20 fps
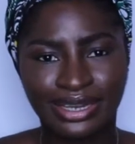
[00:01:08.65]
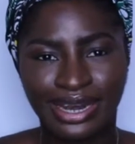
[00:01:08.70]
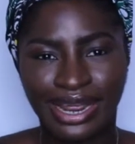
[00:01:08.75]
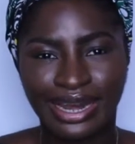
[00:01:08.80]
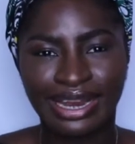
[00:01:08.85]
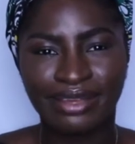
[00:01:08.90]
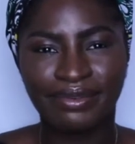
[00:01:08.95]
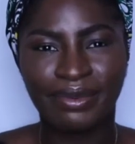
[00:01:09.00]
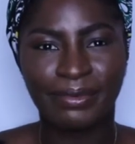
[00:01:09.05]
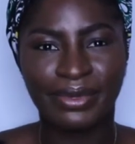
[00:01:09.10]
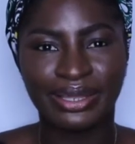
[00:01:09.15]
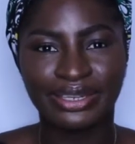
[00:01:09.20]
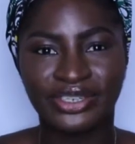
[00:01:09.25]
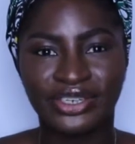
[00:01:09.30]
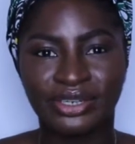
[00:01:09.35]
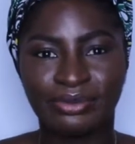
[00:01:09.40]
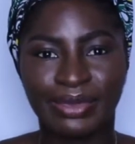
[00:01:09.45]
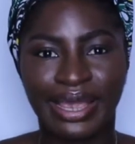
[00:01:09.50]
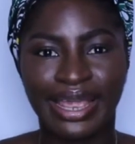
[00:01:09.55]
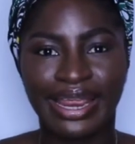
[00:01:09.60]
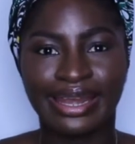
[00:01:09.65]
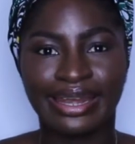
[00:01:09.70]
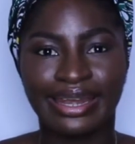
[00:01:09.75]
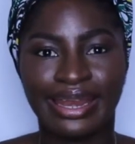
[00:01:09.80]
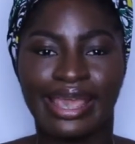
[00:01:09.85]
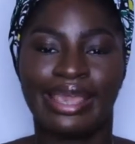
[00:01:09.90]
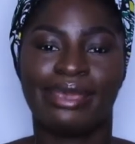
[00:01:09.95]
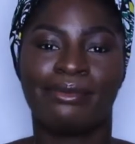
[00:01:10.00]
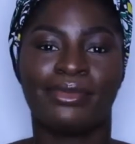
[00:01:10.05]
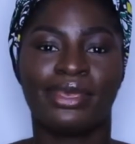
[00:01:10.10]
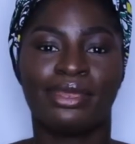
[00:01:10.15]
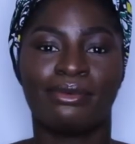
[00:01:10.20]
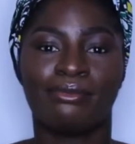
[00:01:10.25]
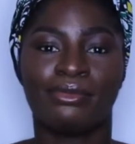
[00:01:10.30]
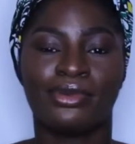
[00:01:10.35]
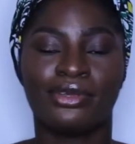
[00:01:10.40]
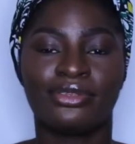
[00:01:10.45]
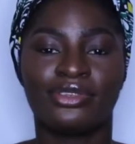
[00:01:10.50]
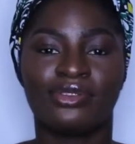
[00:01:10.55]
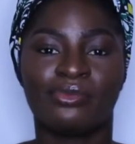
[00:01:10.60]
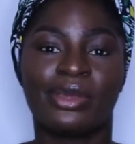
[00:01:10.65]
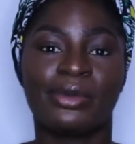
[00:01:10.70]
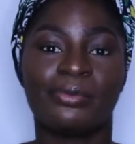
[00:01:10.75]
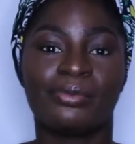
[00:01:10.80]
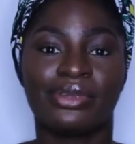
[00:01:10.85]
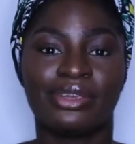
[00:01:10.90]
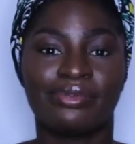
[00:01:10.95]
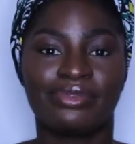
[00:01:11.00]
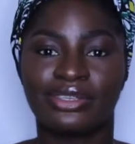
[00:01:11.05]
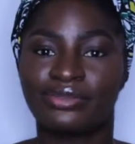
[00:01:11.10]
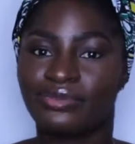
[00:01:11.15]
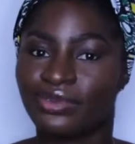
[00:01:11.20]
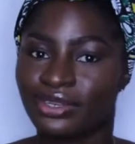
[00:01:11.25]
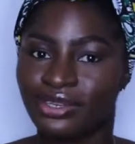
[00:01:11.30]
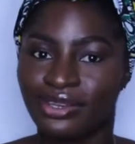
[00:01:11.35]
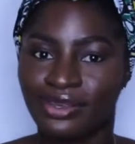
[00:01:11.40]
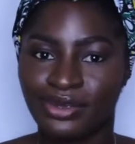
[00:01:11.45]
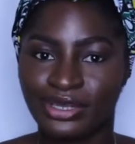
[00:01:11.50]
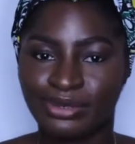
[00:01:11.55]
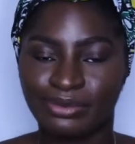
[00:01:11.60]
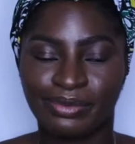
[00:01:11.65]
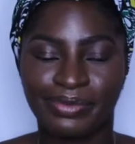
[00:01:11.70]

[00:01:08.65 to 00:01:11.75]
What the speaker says: that I never mentioned my name in most of my previous videos,